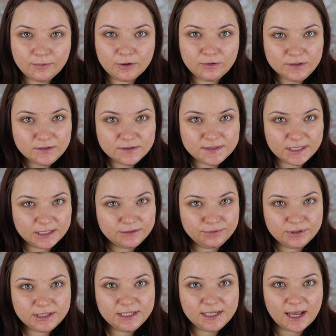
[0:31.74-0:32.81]
I'm going to start
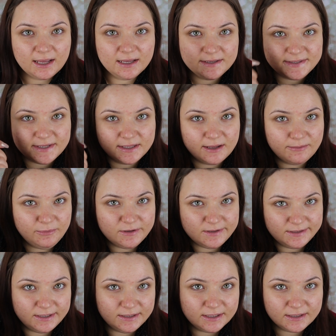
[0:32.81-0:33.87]
with the eyes and I'm
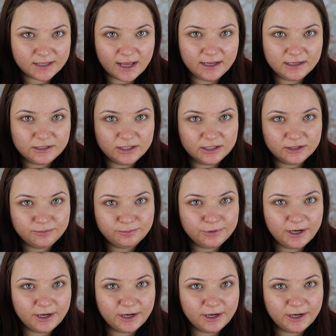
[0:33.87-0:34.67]
using an eyeshadow